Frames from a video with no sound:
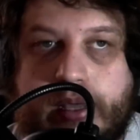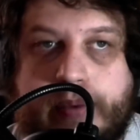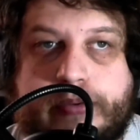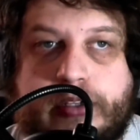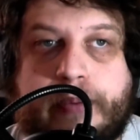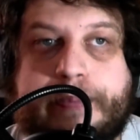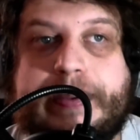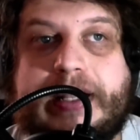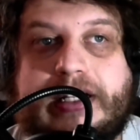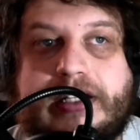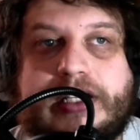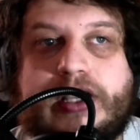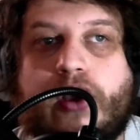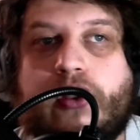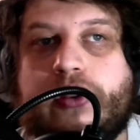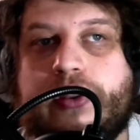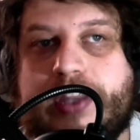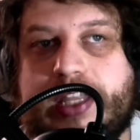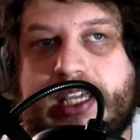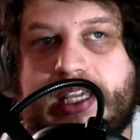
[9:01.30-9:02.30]
So building
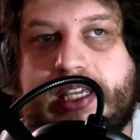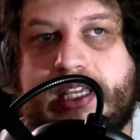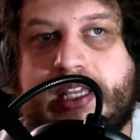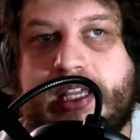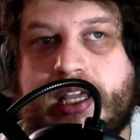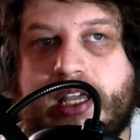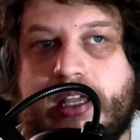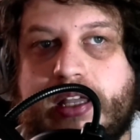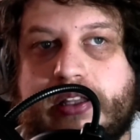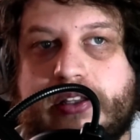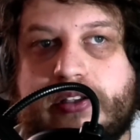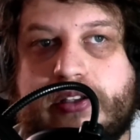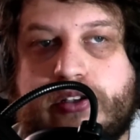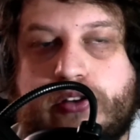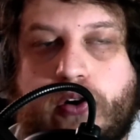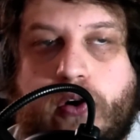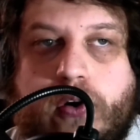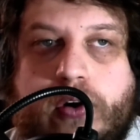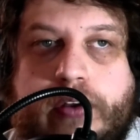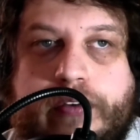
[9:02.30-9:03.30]
on the
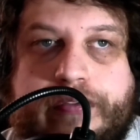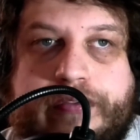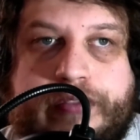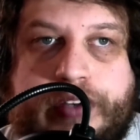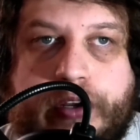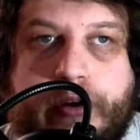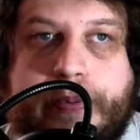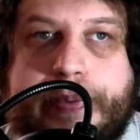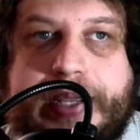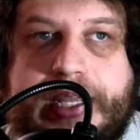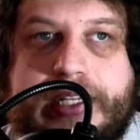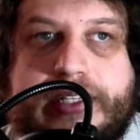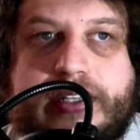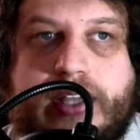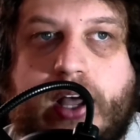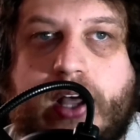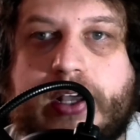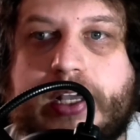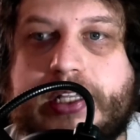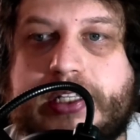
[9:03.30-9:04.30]
talk of European
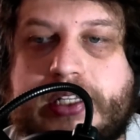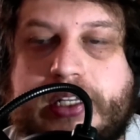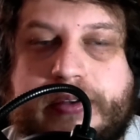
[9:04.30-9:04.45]
targets,